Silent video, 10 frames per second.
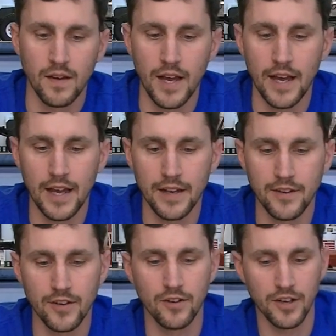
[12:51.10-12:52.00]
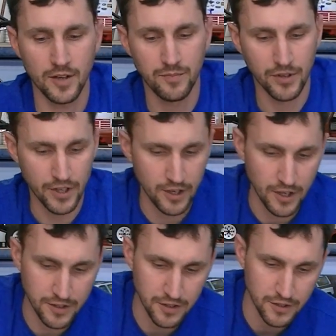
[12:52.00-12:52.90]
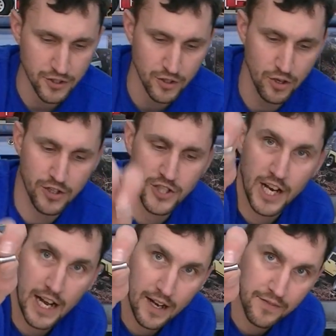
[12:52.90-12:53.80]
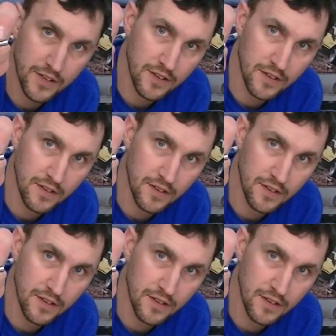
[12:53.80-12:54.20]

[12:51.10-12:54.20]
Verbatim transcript: and you're going to put it onto the short shaft.